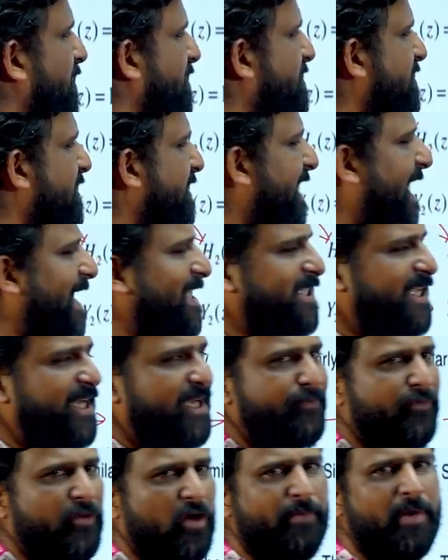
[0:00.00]
This is the
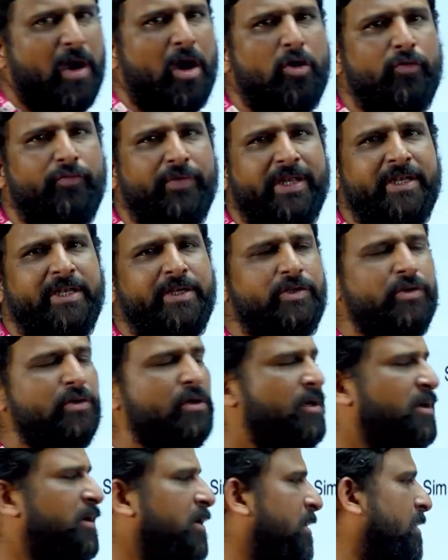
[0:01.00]
cascade form how we need
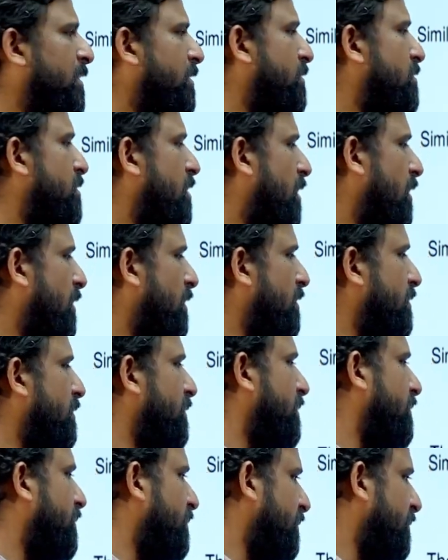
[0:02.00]
to draw.
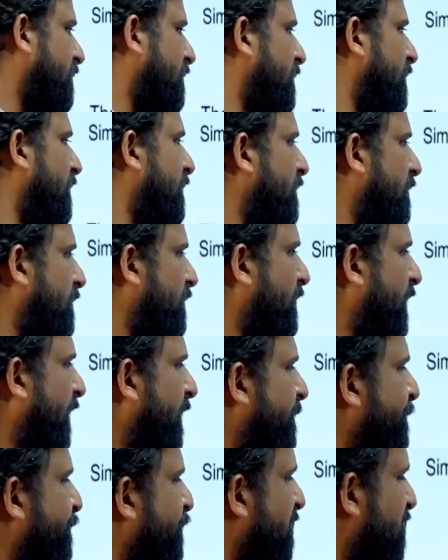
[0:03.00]

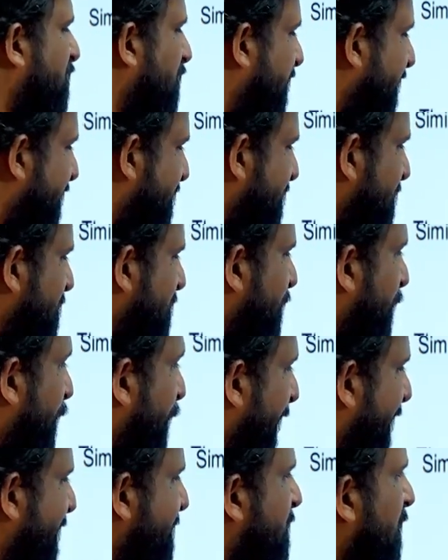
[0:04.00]
Fine. So this is
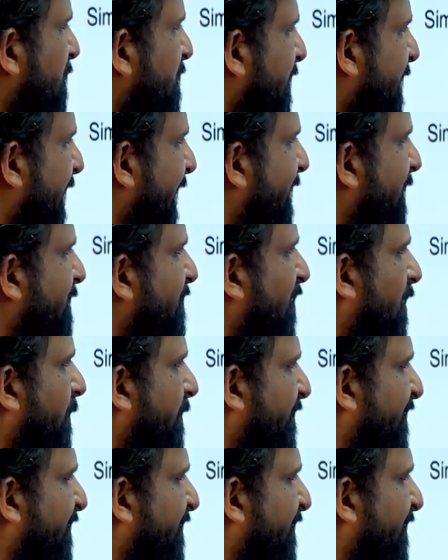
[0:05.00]
based on the direct form.